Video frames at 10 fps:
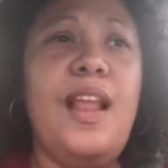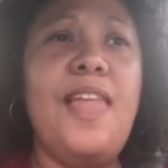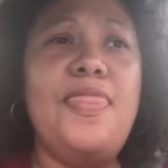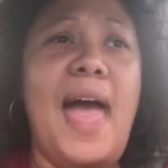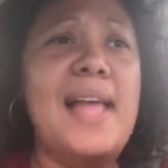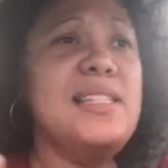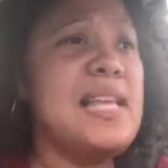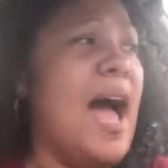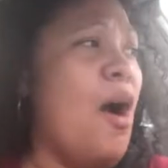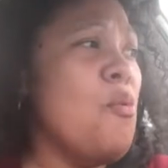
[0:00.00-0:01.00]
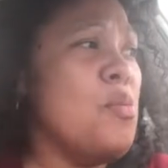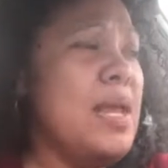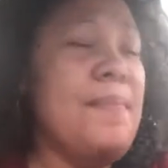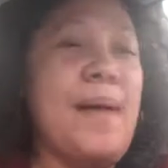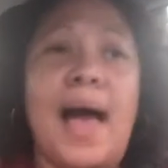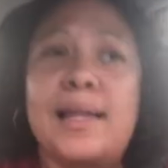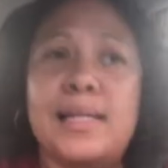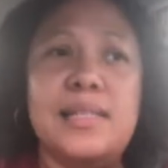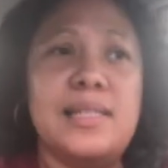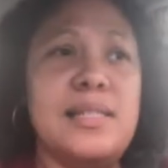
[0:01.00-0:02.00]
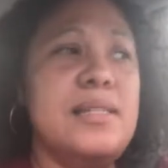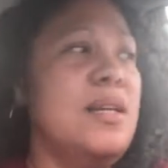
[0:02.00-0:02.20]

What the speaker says: that's how we balance.